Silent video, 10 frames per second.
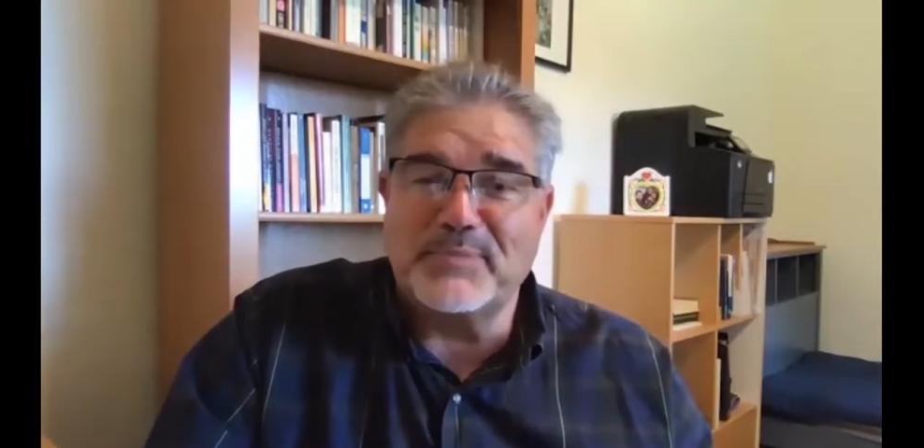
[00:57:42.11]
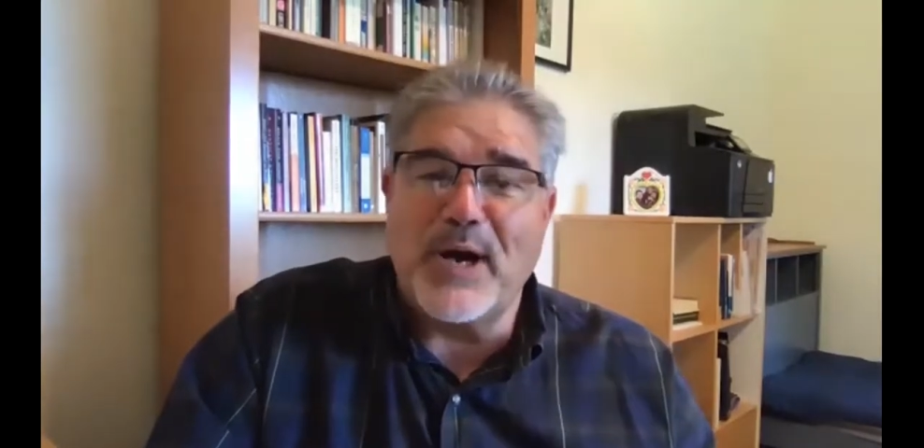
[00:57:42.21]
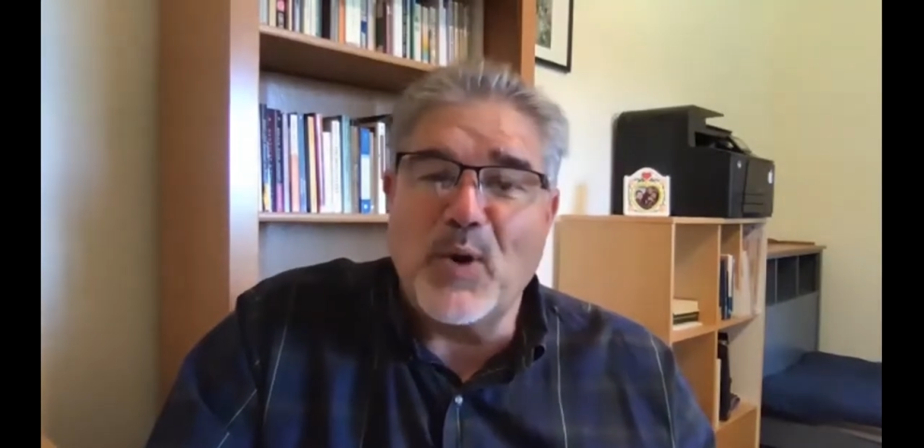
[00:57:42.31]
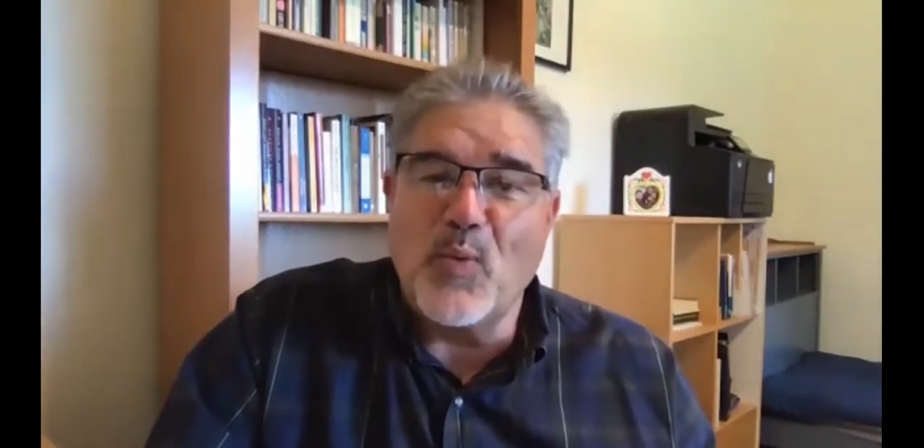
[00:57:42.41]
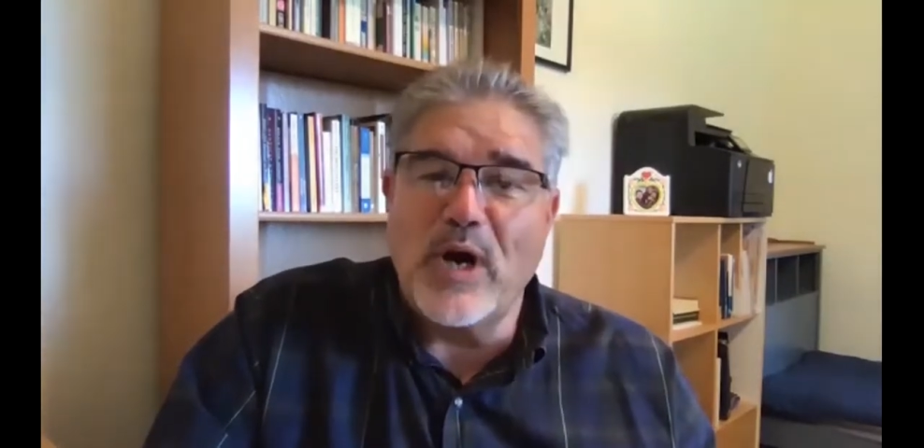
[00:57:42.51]

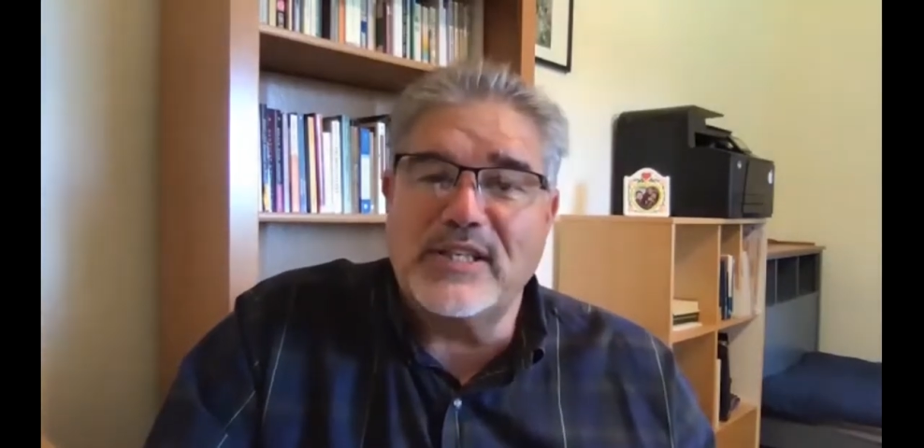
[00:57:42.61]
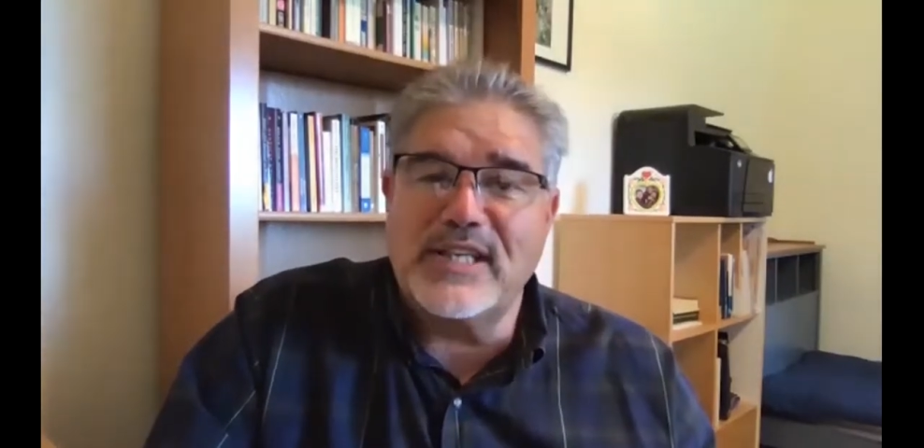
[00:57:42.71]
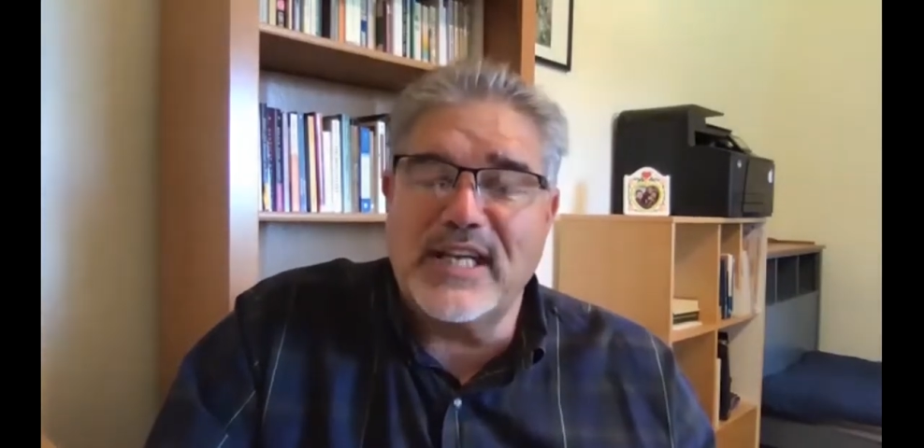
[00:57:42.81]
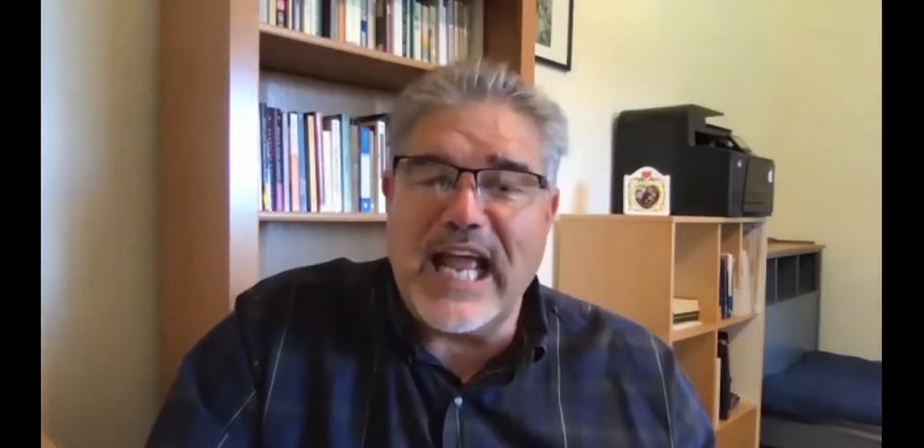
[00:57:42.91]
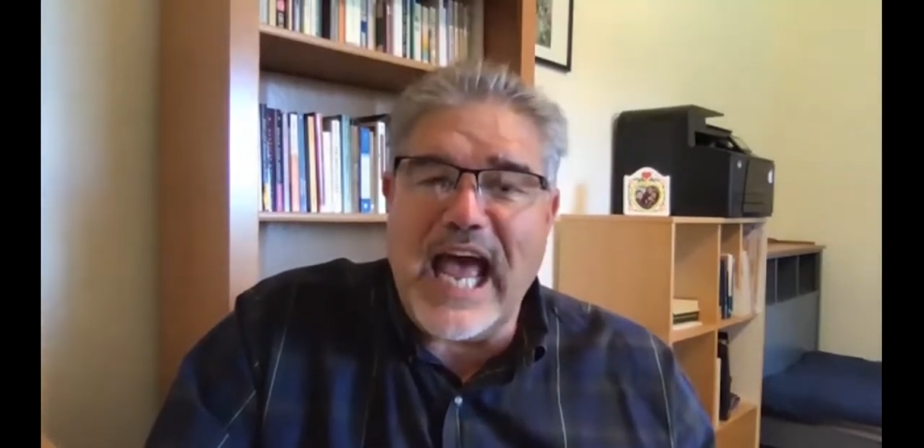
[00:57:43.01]
about what's
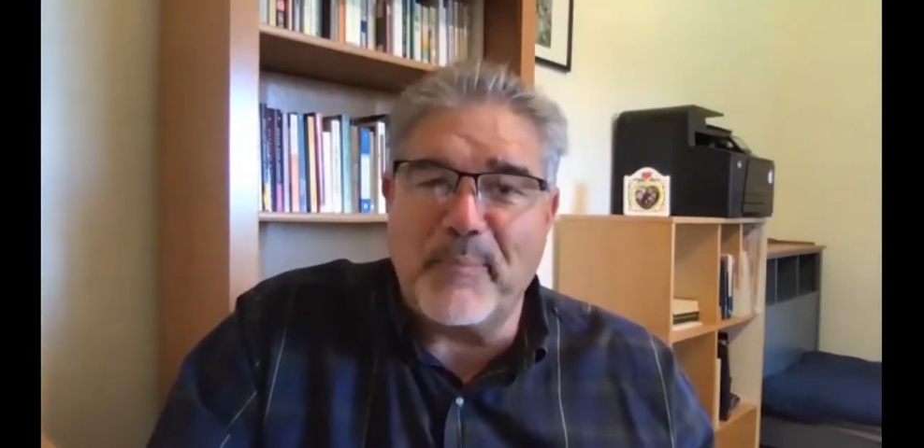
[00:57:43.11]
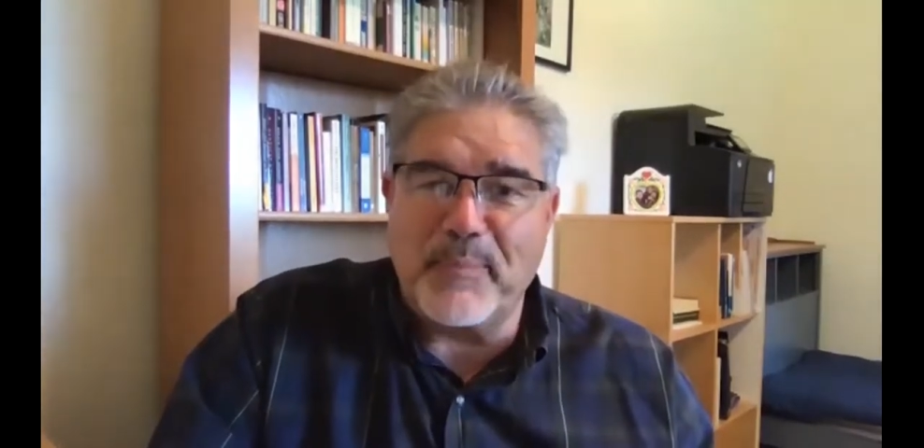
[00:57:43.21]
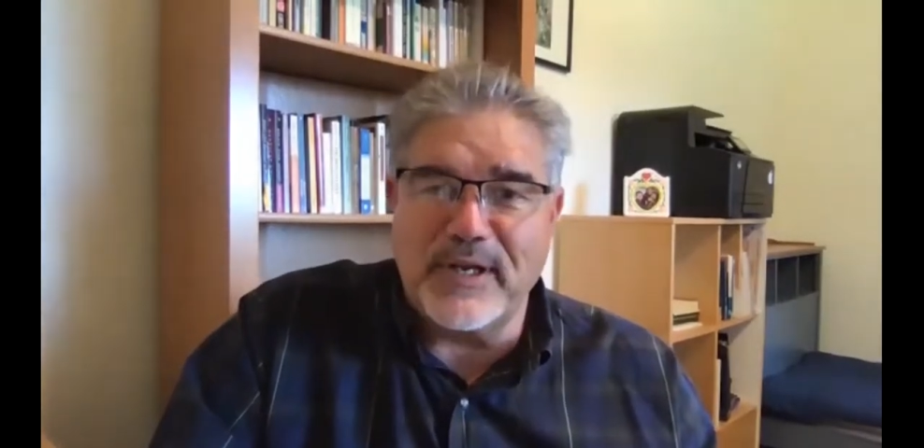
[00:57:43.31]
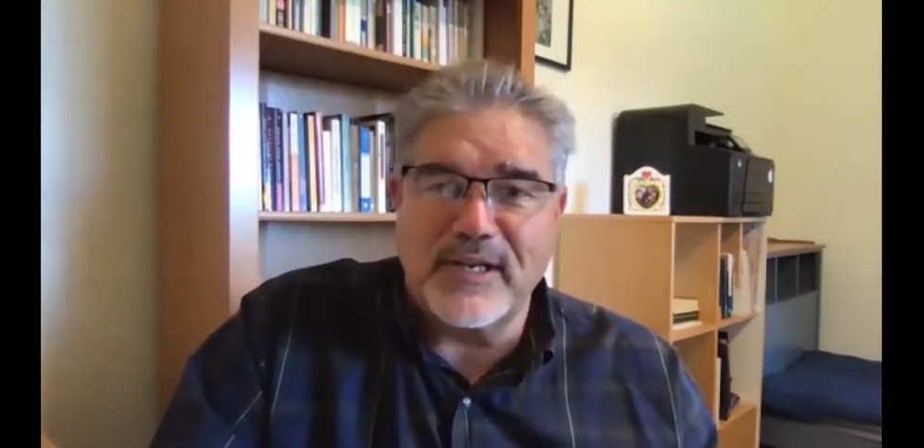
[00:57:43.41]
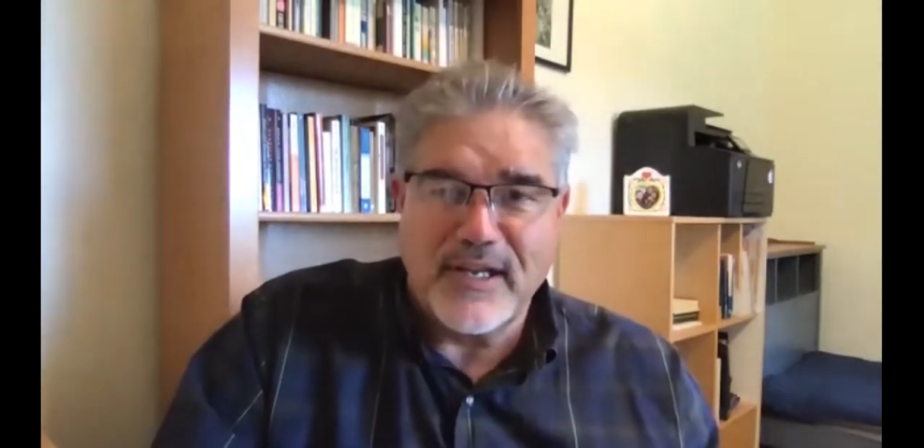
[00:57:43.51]
going to happen.